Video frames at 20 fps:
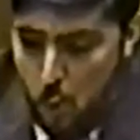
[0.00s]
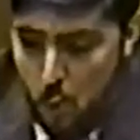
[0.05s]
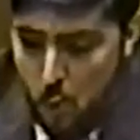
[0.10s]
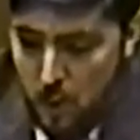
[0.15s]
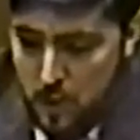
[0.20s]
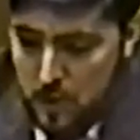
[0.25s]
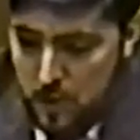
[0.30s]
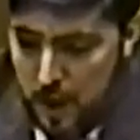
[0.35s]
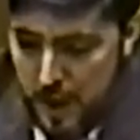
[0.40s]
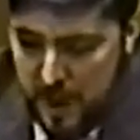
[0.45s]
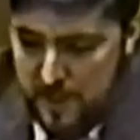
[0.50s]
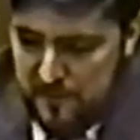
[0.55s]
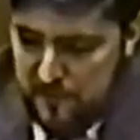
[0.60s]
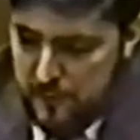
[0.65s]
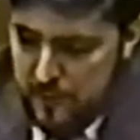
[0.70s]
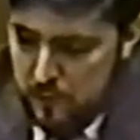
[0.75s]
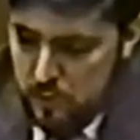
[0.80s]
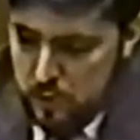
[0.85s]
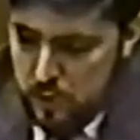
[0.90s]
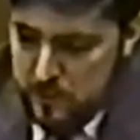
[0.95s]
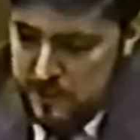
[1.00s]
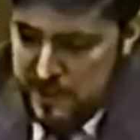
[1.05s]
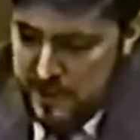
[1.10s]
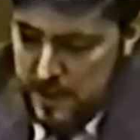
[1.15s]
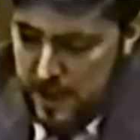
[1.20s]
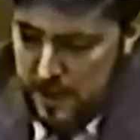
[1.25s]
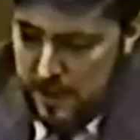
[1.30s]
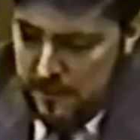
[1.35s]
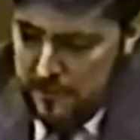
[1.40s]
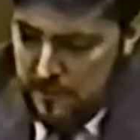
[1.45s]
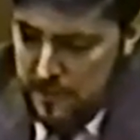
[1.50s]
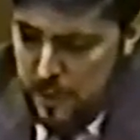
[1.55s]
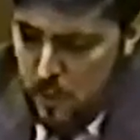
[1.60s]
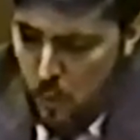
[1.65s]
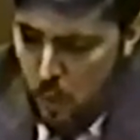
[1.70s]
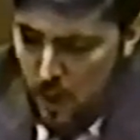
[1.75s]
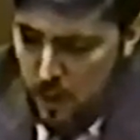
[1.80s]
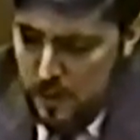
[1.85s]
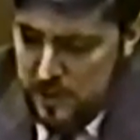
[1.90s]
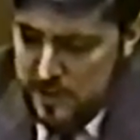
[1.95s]
or a future state of
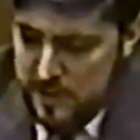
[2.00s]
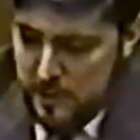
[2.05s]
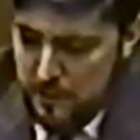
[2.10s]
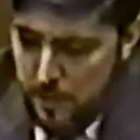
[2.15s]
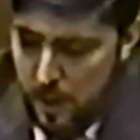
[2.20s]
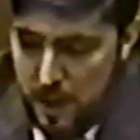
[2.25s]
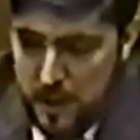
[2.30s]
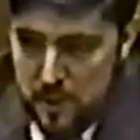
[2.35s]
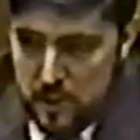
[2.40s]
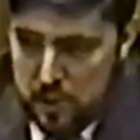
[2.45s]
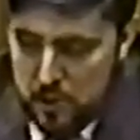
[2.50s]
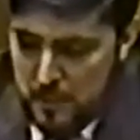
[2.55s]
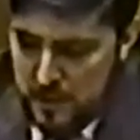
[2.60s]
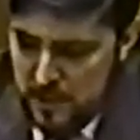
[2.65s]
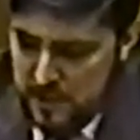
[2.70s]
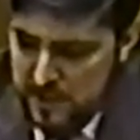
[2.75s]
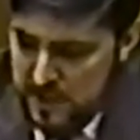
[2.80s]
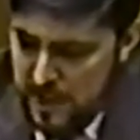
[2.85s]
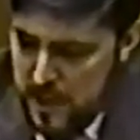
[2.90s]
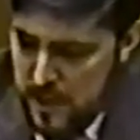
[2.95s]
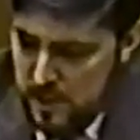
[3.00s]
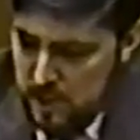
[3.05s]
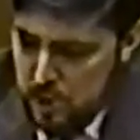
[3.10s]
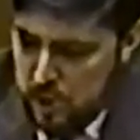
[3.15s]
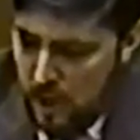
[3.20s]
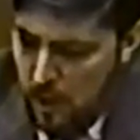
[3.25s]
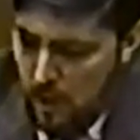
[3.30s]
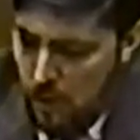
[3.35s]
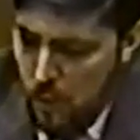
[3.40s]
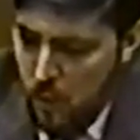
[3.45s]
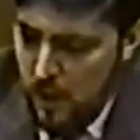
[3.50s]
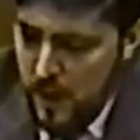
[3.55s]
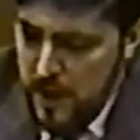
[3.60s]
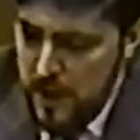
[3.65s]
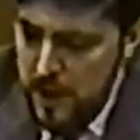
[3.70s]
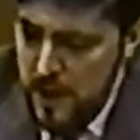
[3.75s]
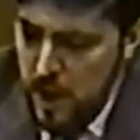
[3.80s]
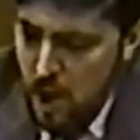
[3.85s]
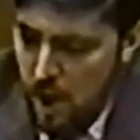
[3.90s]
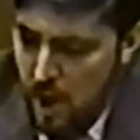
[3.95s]
rewards and punishments shall hold
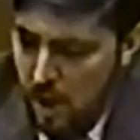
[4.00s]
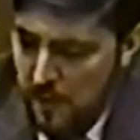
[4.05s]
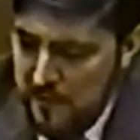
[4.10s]
any